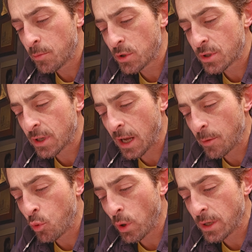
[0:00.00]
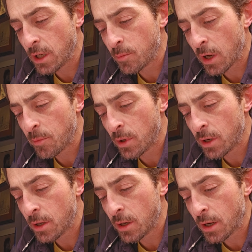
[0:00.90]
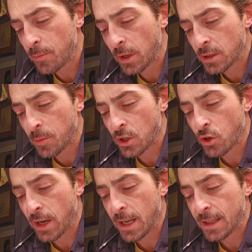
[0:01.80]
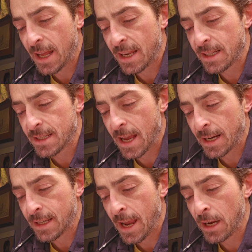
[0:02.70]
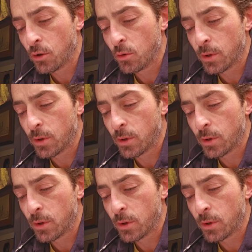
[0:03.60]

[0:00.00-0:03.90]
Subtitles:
It's kind of pointy in my opinion, and I like to make sure I get that exact angle,